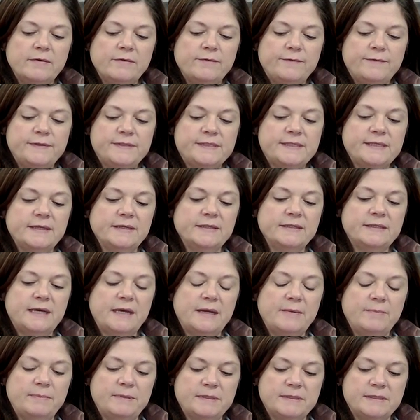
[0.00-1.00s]

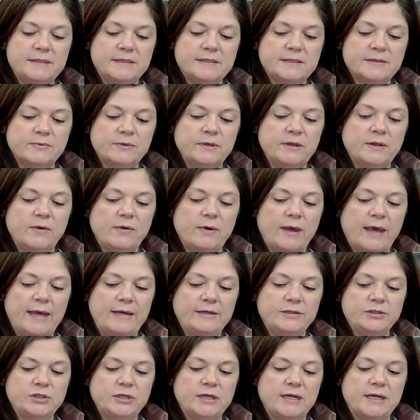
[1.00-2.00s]
facilitate business
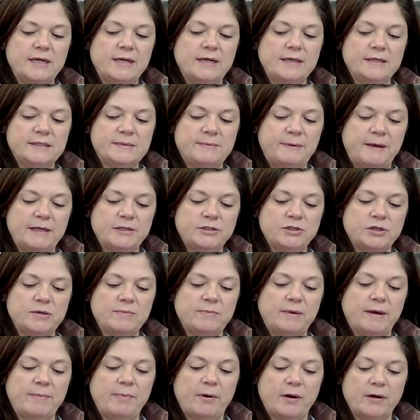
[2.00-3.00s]
relocation and expansion
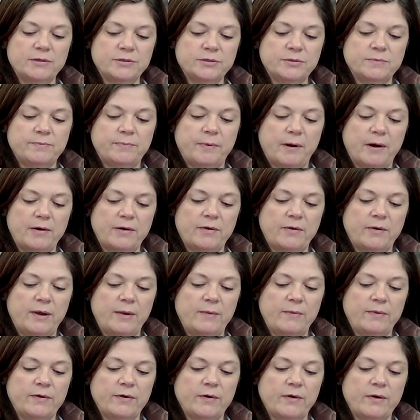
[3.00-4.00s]
by
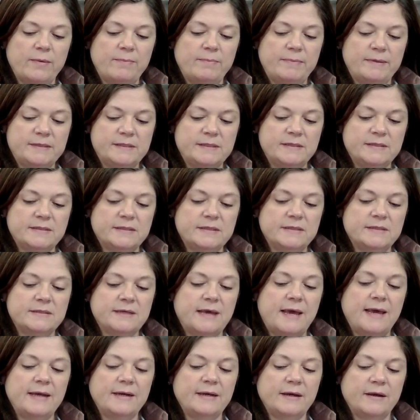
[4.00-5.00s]
partnering with current businesses
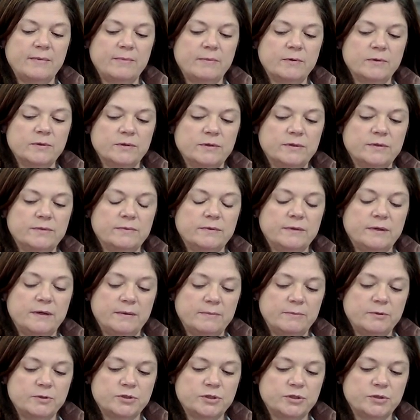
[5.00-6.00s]
and
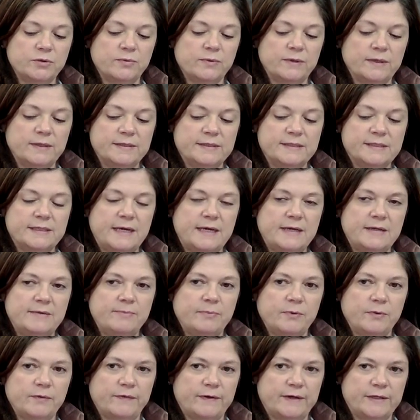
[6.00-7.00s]
commercial real estate
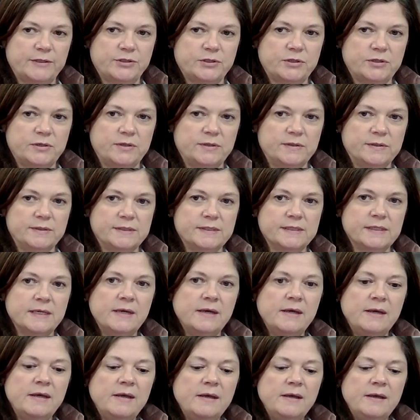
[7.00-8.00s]
professionals,
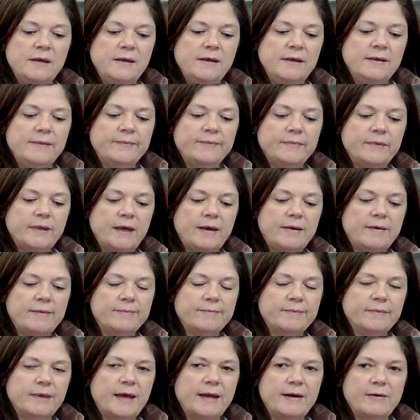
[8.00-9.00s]

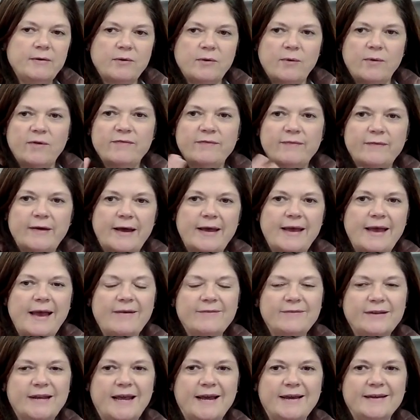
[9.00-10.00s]
I don't know if I
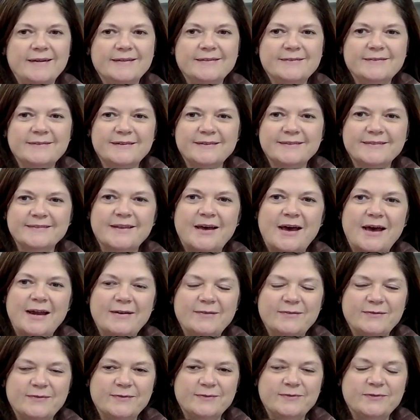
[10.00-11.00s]
haven't had a lot
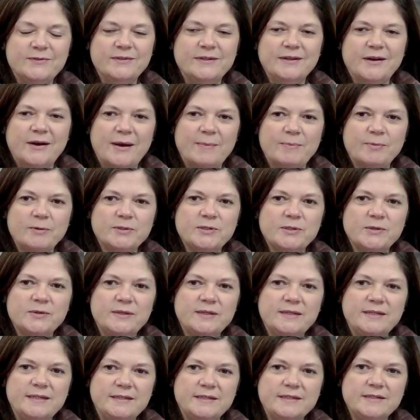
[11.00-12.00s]
of
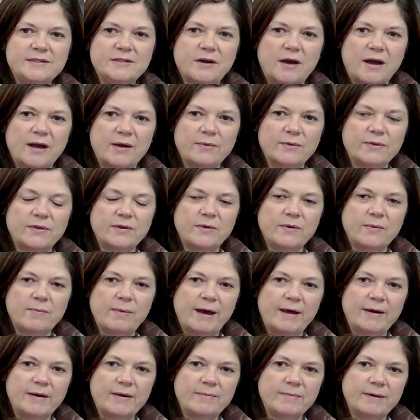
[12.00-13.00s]
opportunity to talk with you
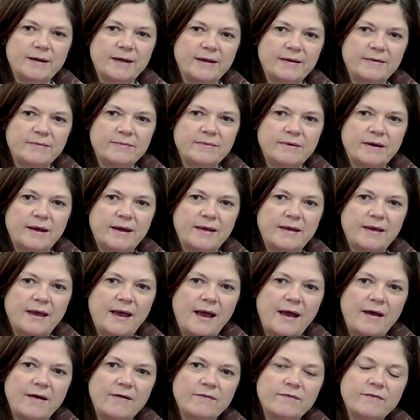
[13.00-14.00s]
about it, but I
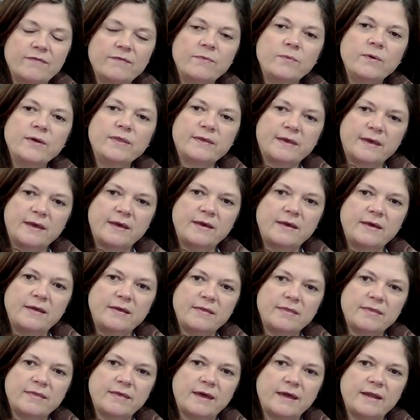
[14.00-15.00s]
have with
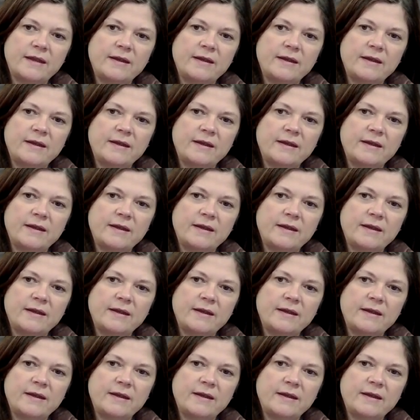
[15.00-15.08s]
Keith